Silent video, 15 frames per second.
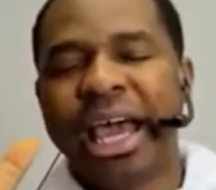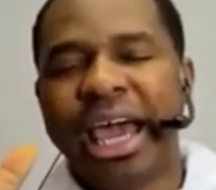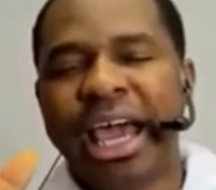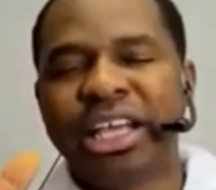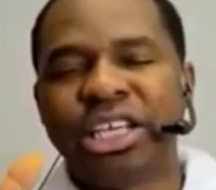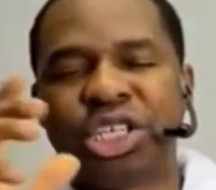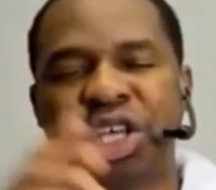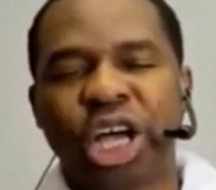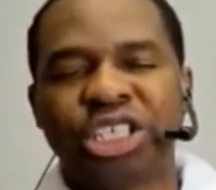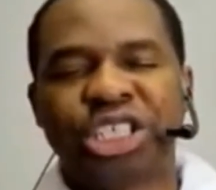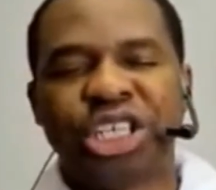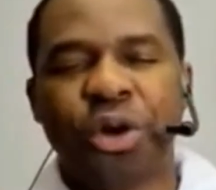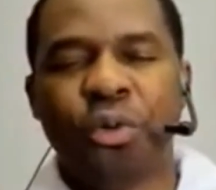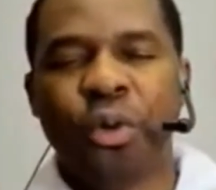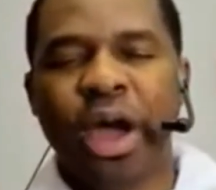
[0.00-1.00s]
in such
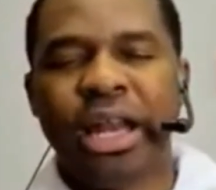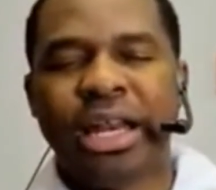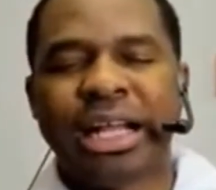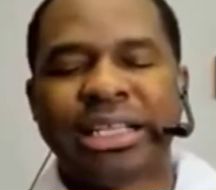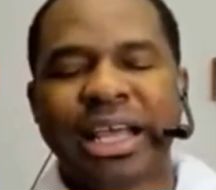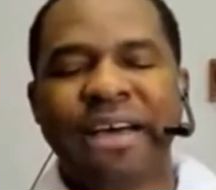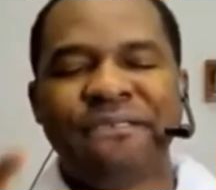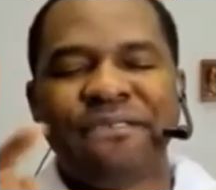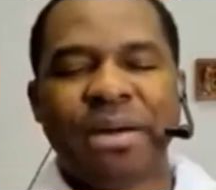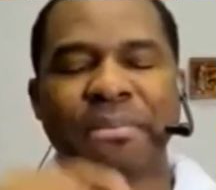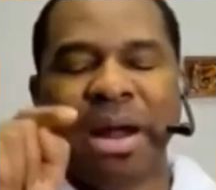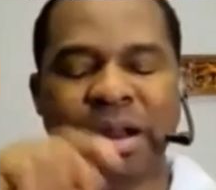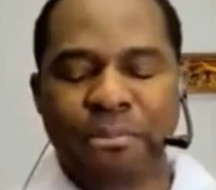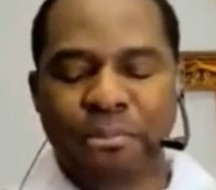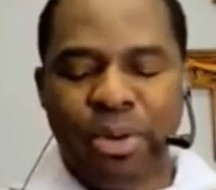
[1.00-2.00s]
a way that every
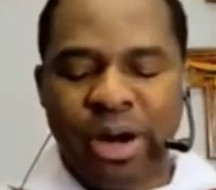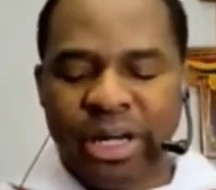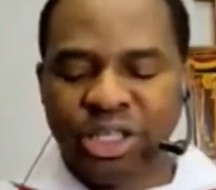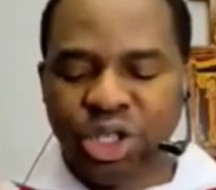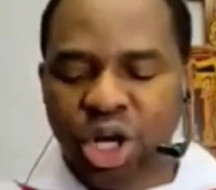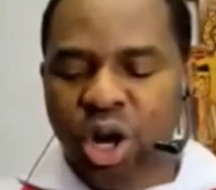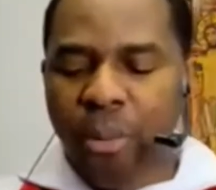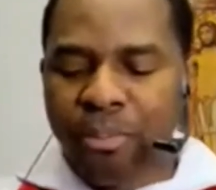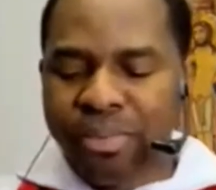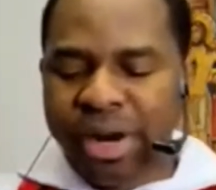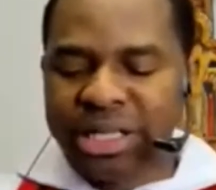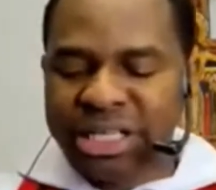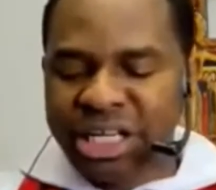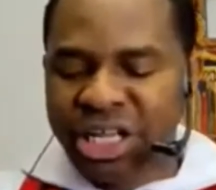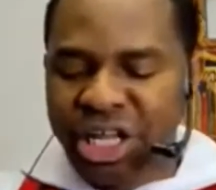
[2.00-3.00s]
manipulation
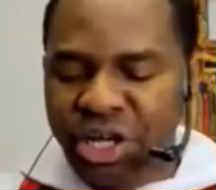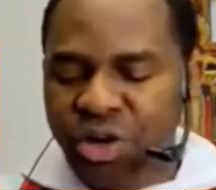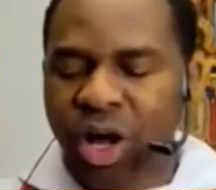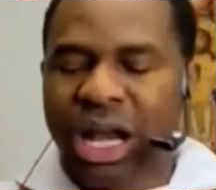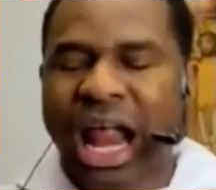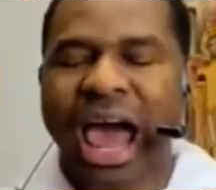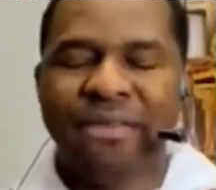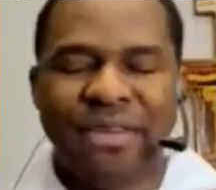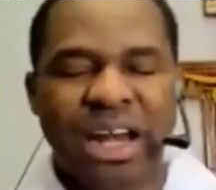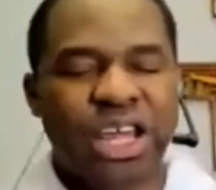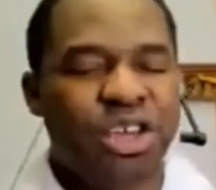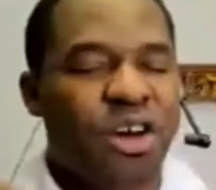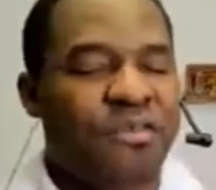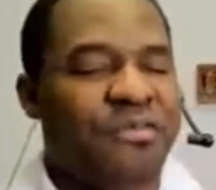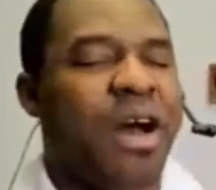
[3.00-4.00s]
operating in your life and in
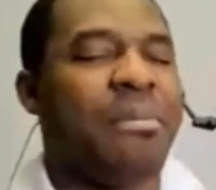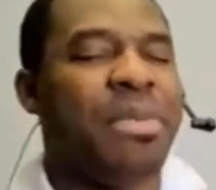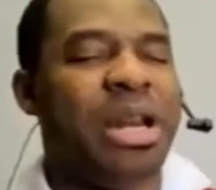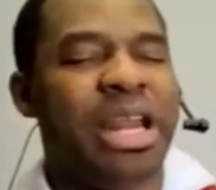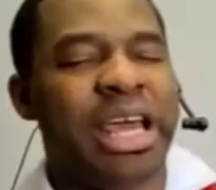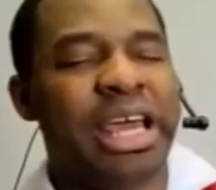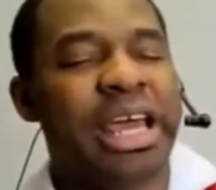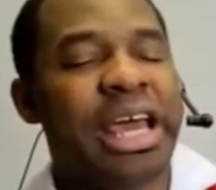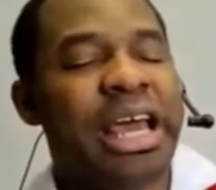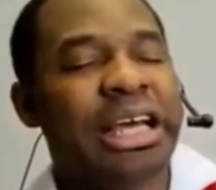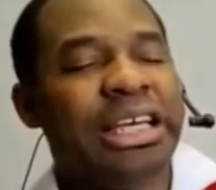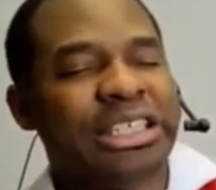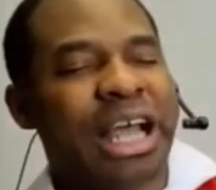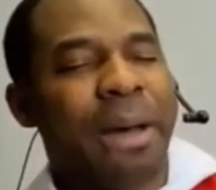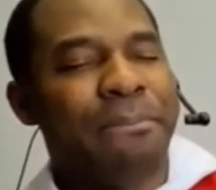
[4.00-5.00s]
your family
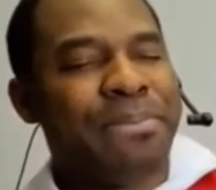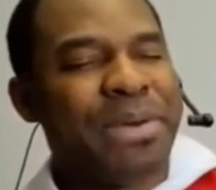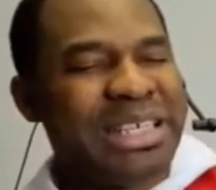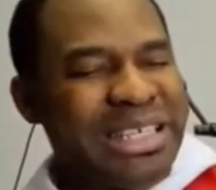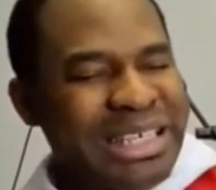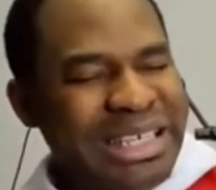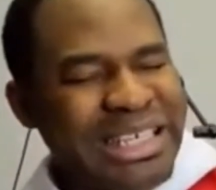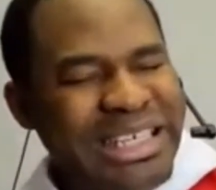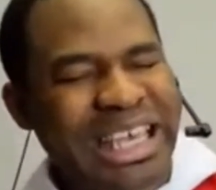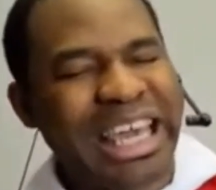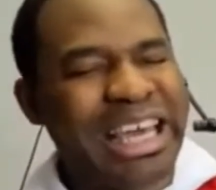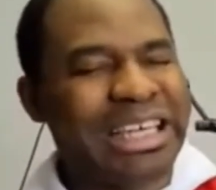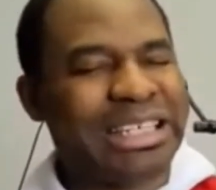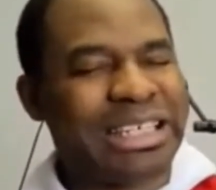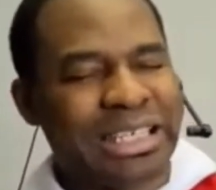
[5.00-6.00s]
shall be
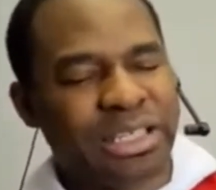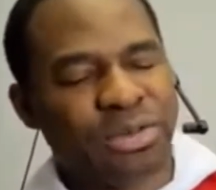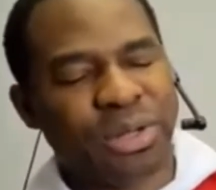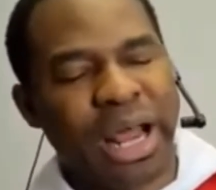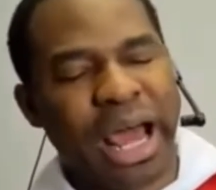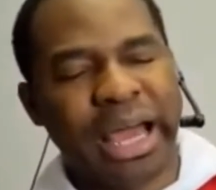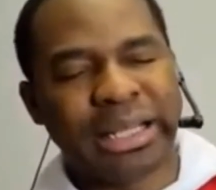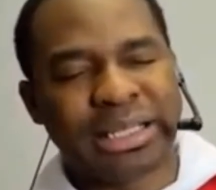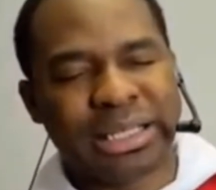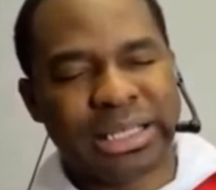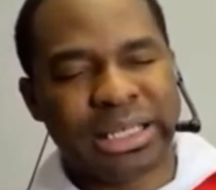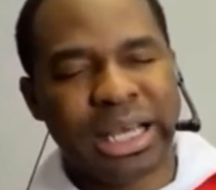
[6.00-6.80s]
ceased tonight.